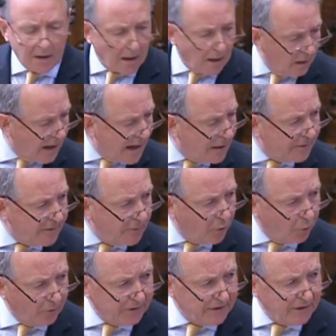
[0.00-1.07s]
how
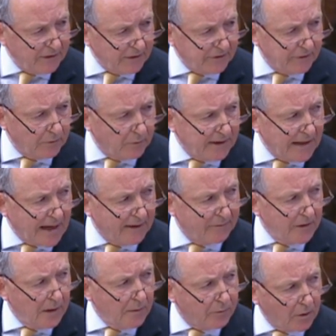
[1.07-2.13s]
important it is that we have
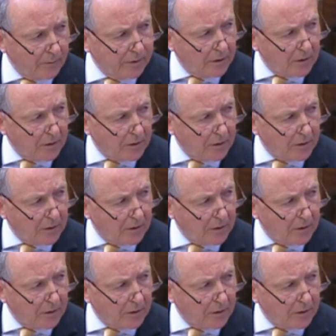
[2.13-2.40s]
proper